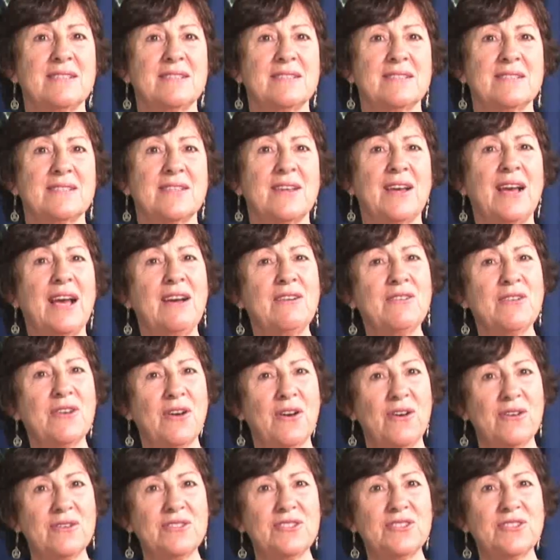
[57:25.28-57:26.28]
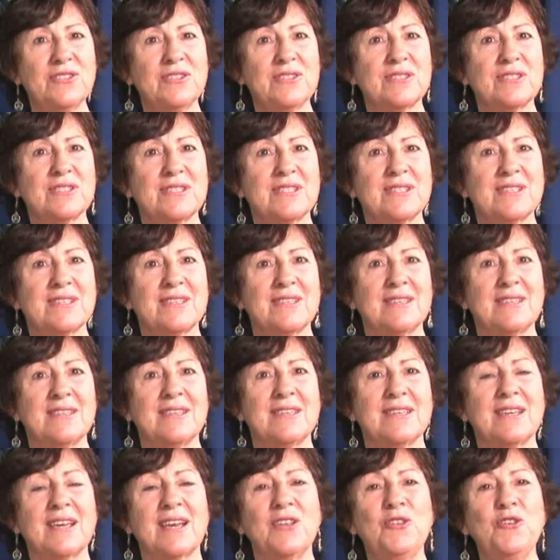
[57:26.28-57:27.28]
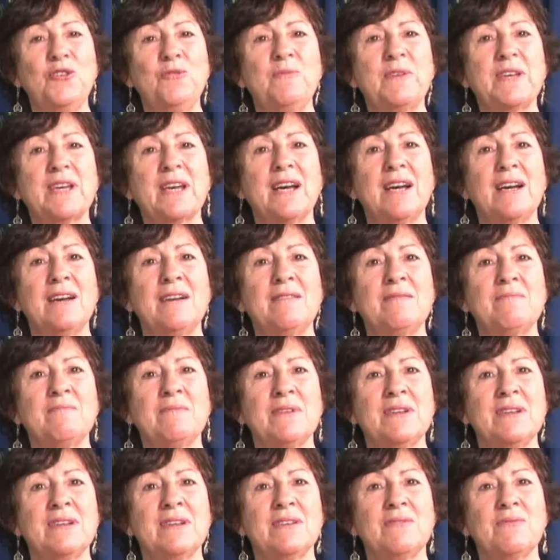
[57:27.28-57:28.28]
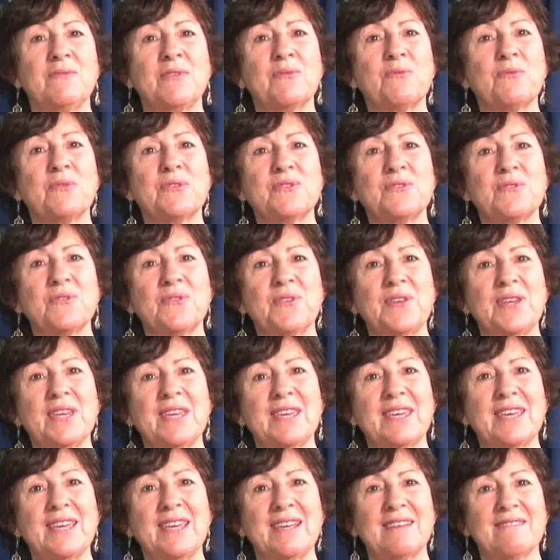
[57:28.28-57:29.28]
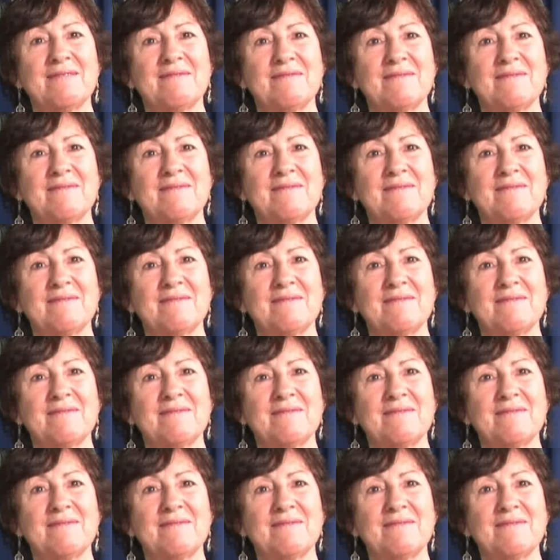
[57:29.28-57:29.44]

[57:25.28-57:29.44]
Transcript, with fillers: So, how conscious can you become with what you're thinking?